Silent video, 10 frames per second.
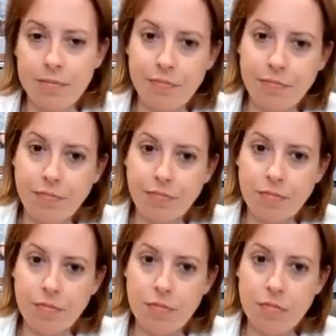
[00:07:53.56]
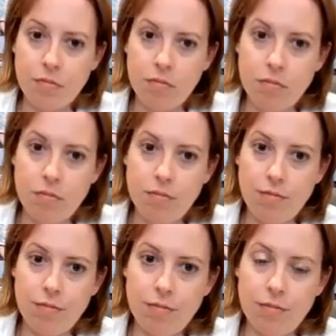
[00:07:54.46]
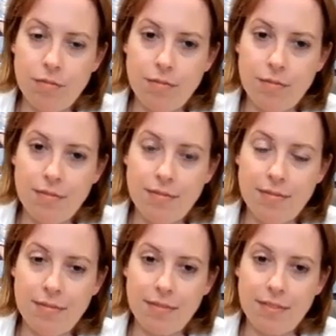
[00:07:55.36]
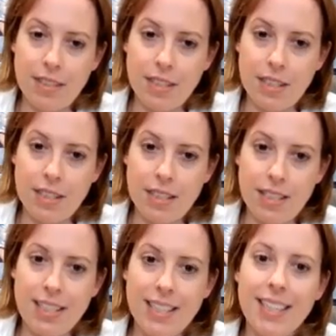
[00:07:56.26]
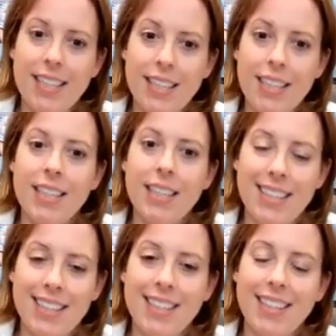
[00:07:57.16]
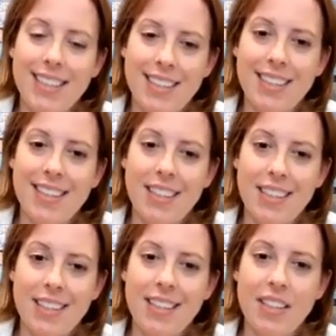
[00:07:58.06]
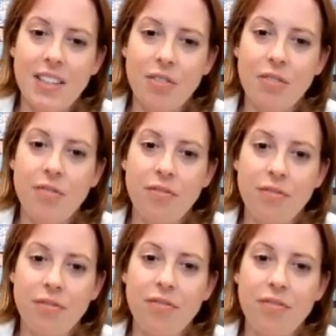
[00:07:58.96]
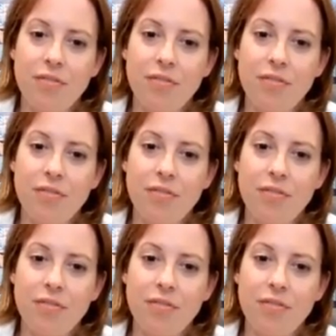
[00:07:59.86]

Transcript: This person isn't speaking.